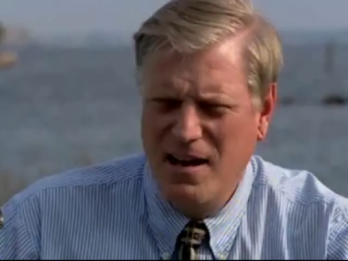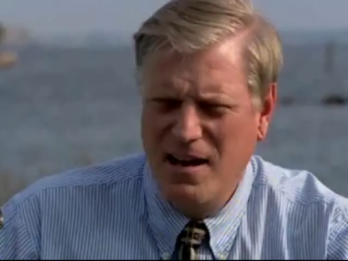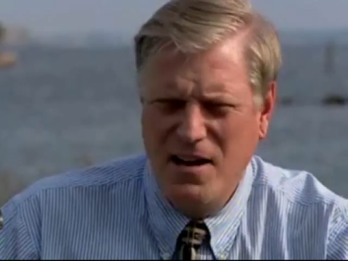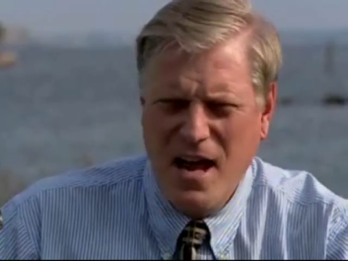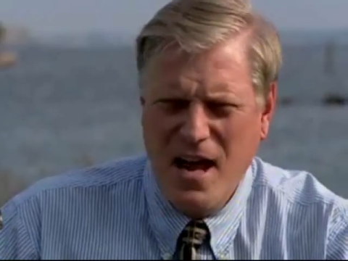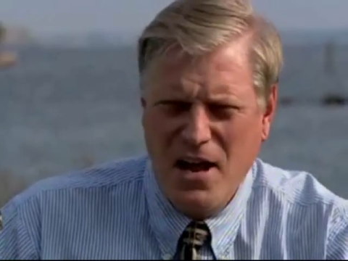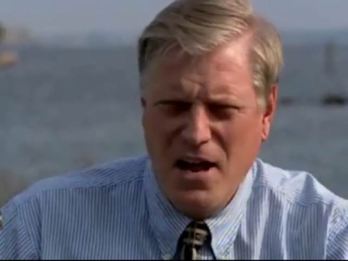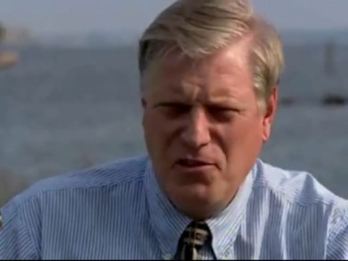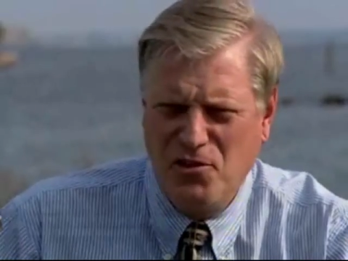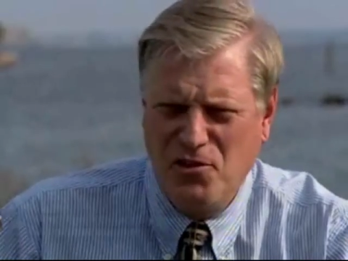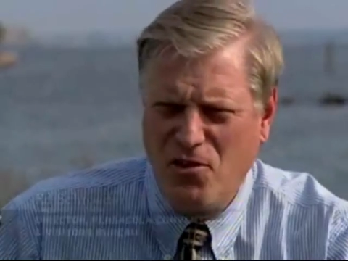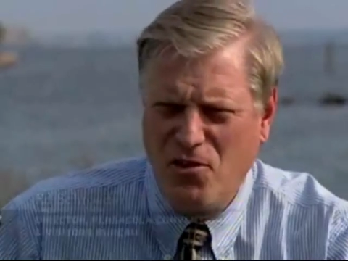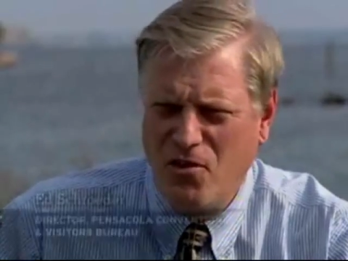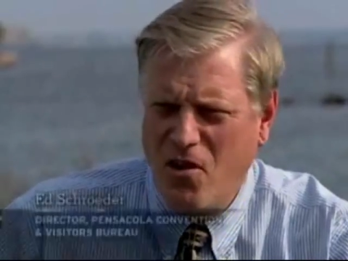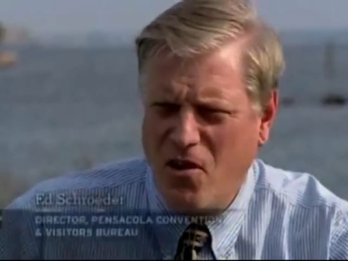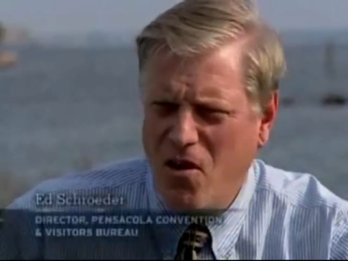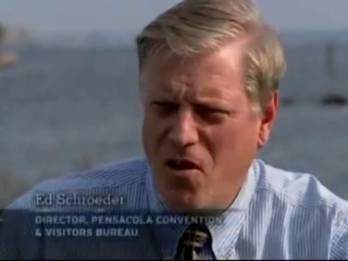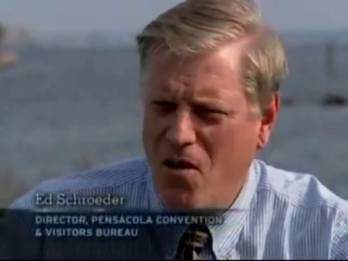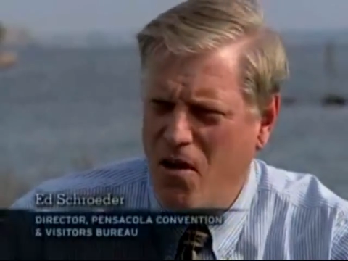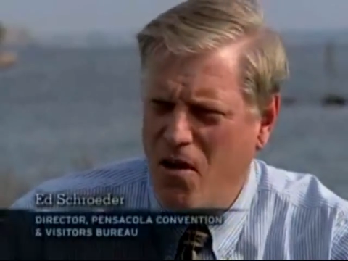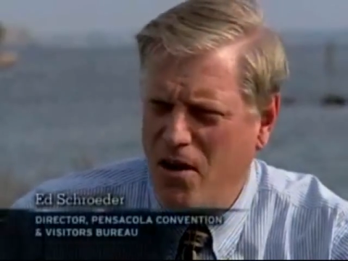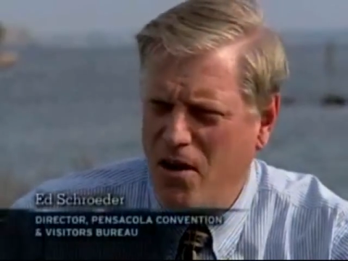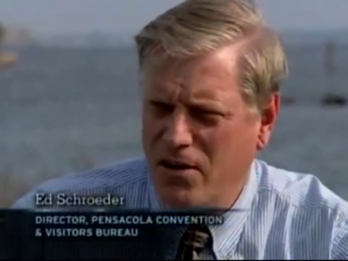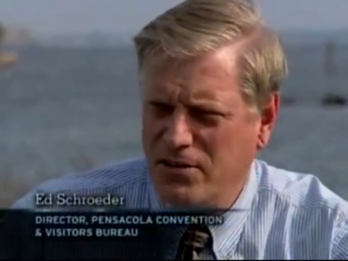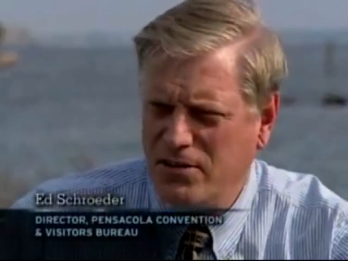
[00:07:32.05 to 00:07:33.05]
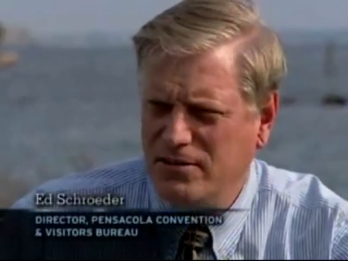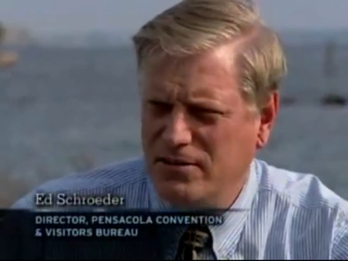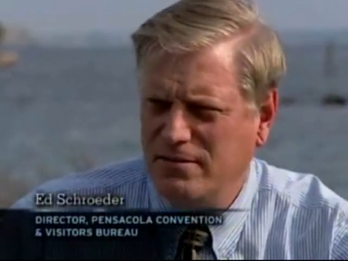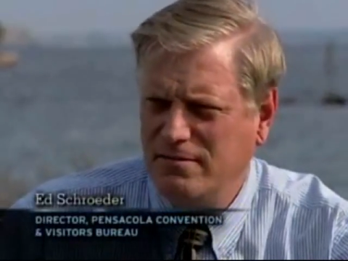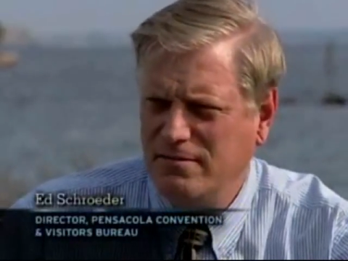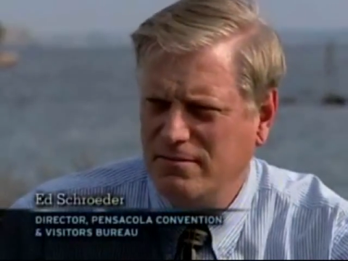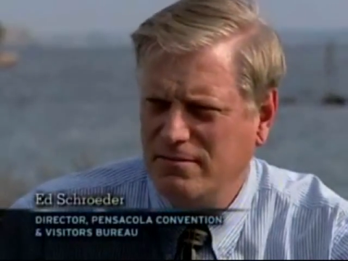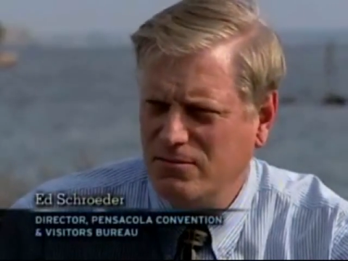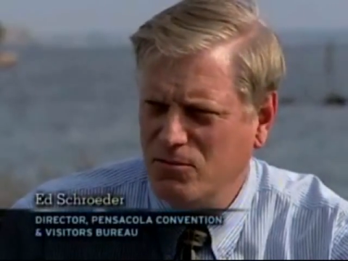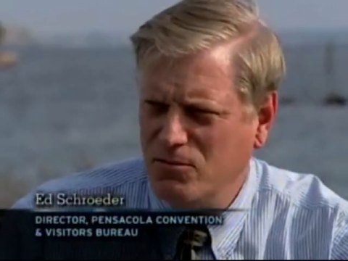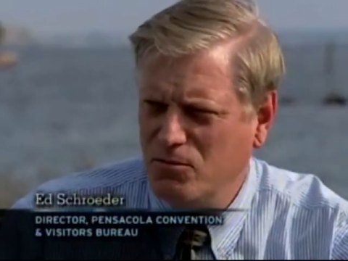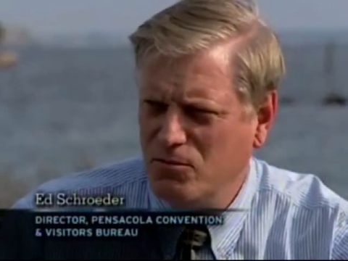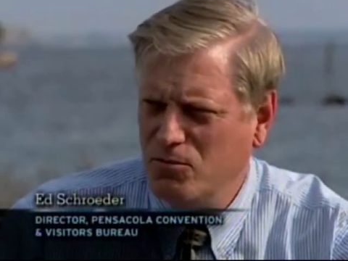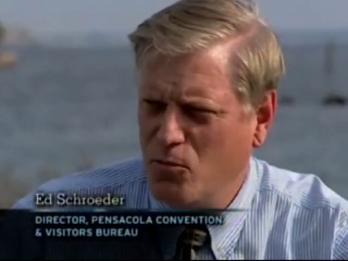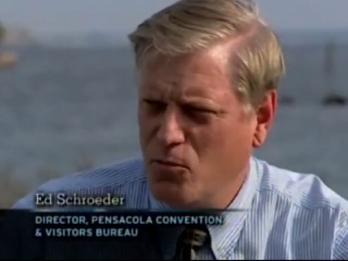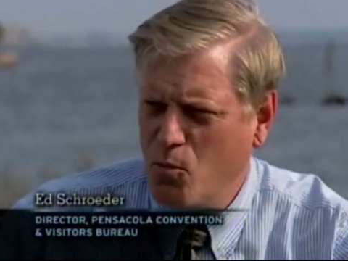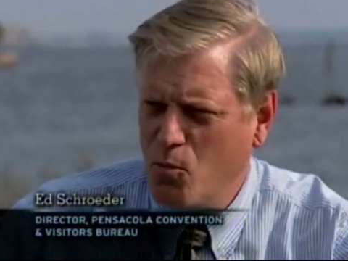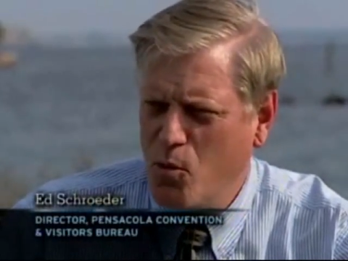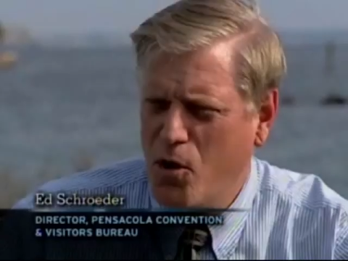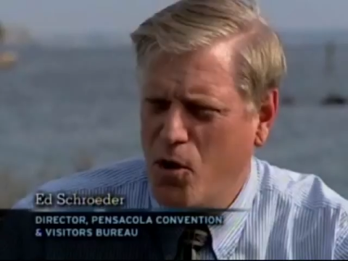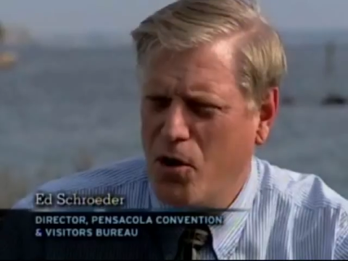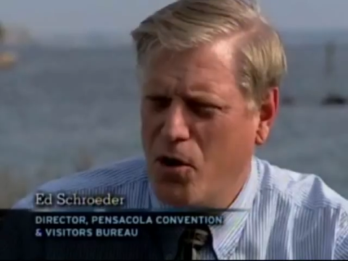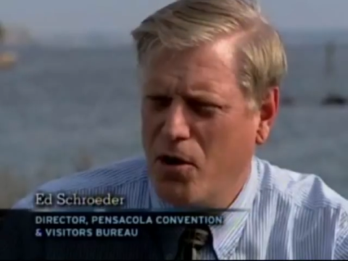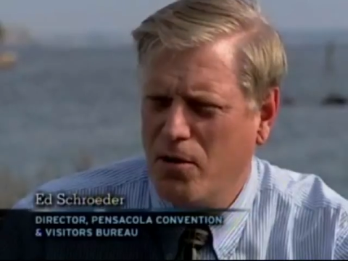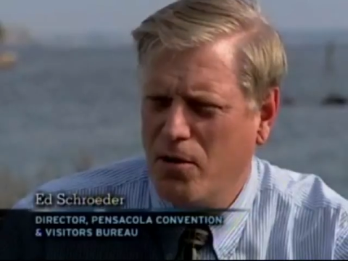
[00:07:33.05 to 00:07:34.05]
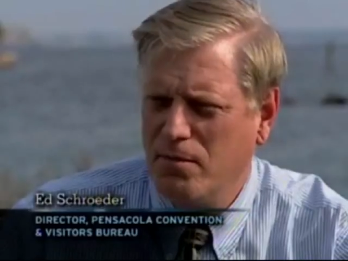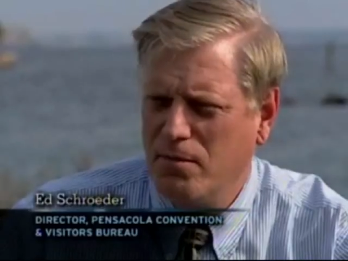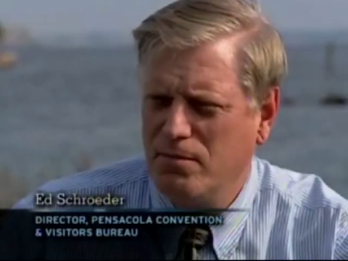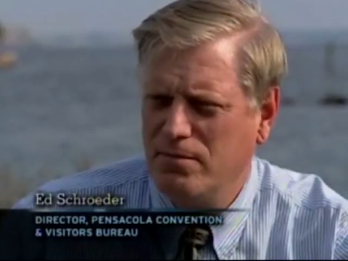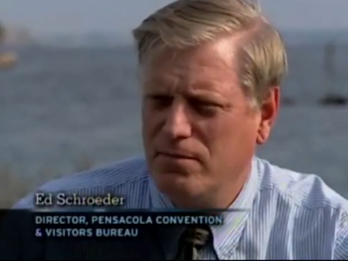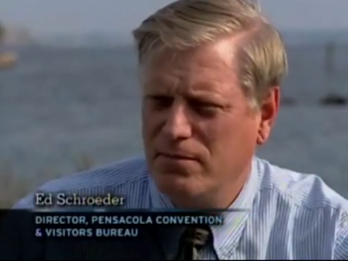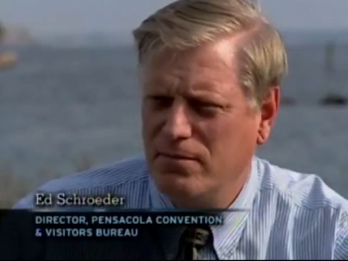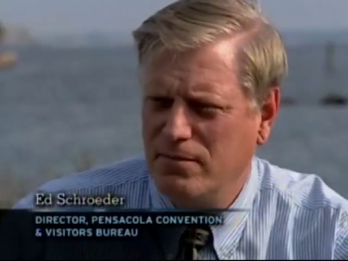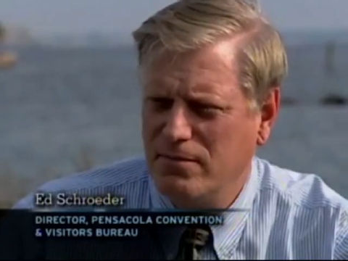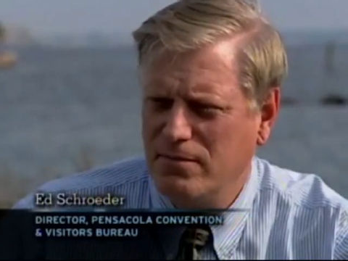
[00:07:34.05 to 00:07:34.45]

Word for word: National Guard were